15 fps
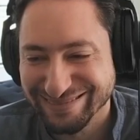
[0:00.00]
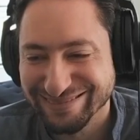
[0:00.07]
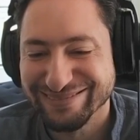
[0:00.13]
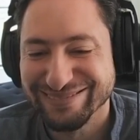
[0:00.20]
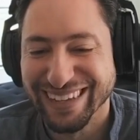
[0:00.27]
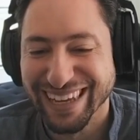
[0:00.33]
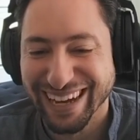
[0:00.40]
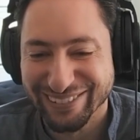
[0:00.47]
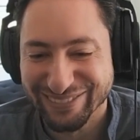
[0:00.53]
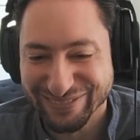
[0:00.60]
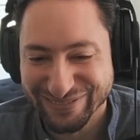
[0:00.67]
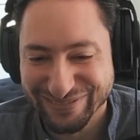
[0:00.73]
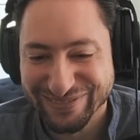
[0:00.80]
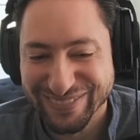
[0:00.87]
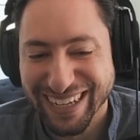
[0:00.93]
Yeah.
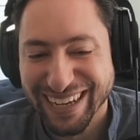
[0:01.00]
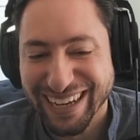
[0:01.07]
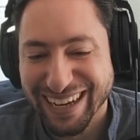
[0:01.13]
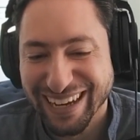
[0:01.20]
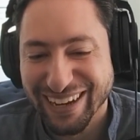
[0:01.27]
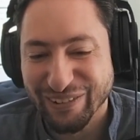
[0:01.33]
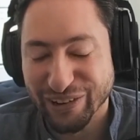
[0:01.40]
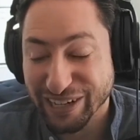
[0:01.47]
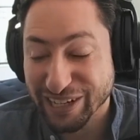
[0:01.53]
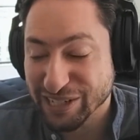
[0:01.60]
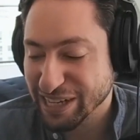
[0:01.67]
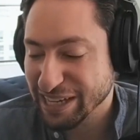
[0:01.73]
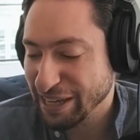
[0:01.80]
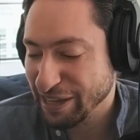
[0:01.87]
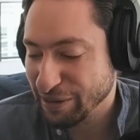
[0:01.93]
Well, it is.
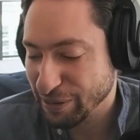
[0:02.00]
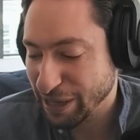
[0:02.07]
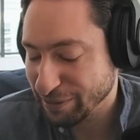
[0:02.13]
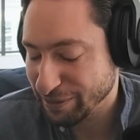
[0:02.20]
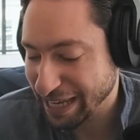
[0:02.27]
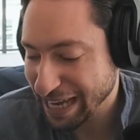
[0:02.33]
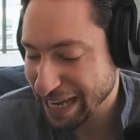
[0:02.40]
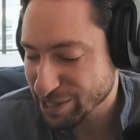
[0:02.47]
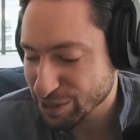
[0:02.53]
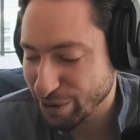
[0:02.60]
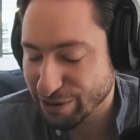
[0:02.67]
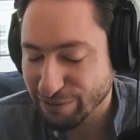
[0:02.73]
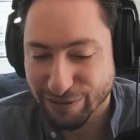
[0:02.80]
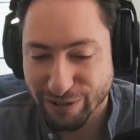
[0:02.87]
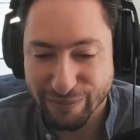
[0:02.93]
And Gates
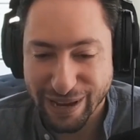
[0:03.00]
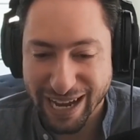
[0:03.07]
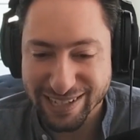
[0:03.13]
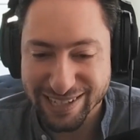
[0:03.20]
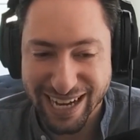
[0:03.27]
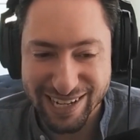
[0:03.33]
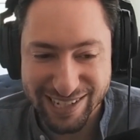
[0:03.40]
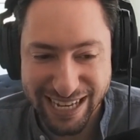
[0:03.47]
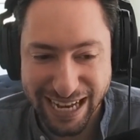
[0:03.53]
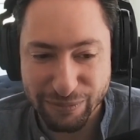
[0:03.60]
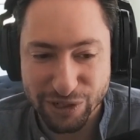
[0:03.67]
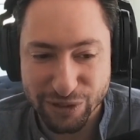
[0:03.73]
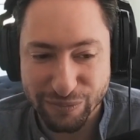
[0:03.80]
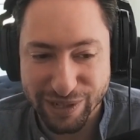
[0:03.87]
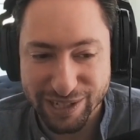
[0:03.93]
went from
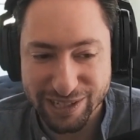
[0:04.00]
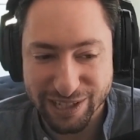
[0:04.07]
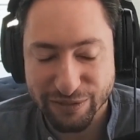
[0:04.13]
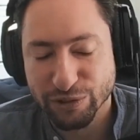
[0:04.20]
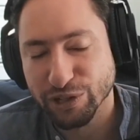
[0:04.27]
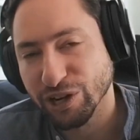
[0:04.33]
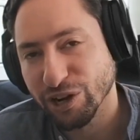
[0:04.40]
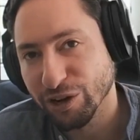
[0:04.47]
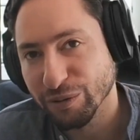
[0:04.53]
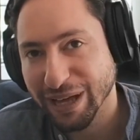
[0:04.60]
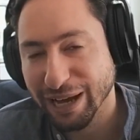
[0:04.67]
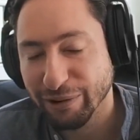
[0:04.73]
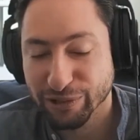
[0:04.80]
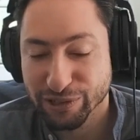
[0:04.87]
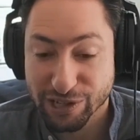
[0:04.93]
anti-establishment, if you could call him
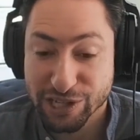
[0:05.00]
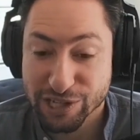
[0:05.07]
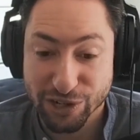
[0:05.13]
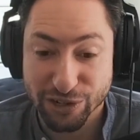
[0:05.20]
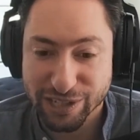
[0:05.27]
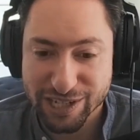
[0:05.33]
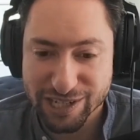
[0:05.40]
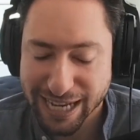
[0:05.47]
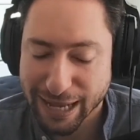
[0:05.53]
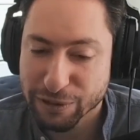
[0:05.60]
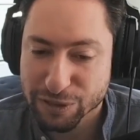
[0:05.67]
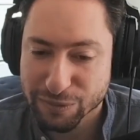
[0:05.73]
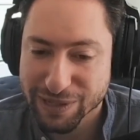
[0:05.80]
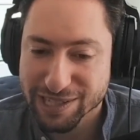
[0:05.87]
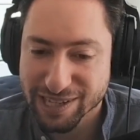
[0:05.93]
that. Well, he's certainly
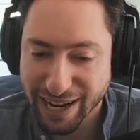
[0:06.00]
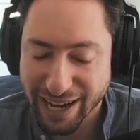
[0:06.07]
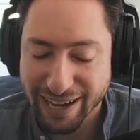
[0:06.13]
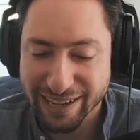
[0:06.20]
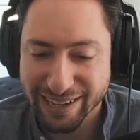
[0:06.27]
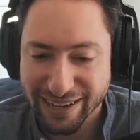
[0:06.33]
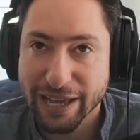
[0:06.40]
establishment today.